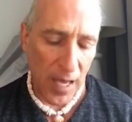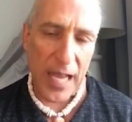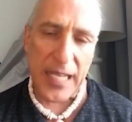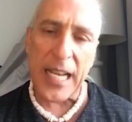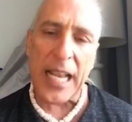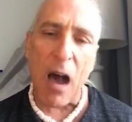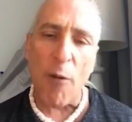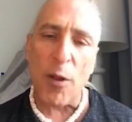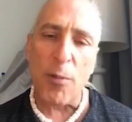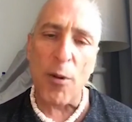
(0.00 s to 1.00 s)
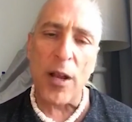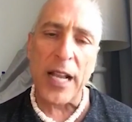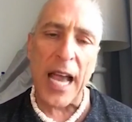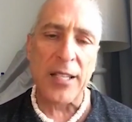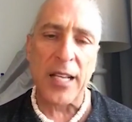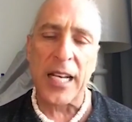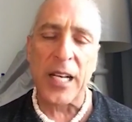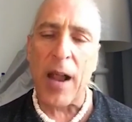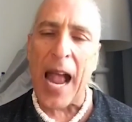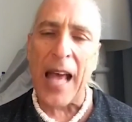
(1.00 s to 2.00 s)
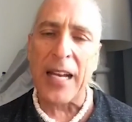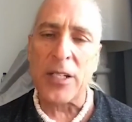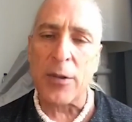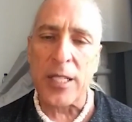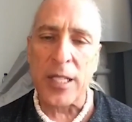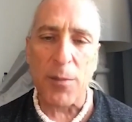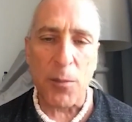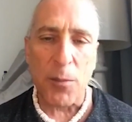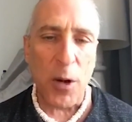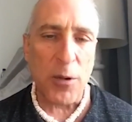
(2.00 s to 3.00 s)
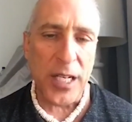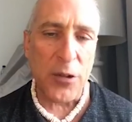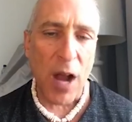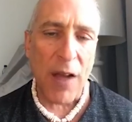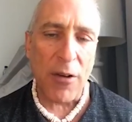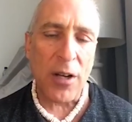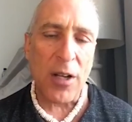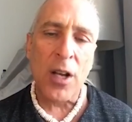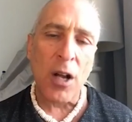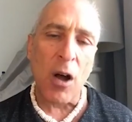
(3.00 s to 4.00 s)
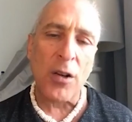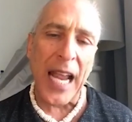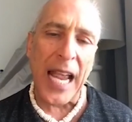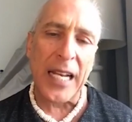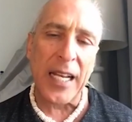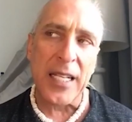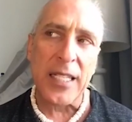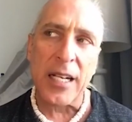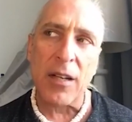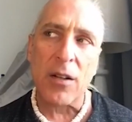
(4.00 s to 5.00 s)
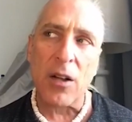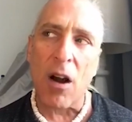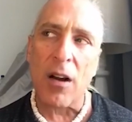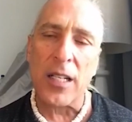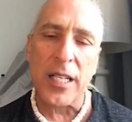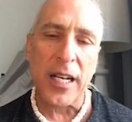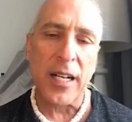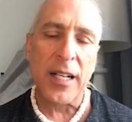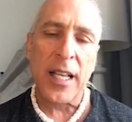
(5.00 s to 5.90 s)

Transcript: take alpha lipoic acid and you add it to a simple protein driver called N-acetylcarnitine.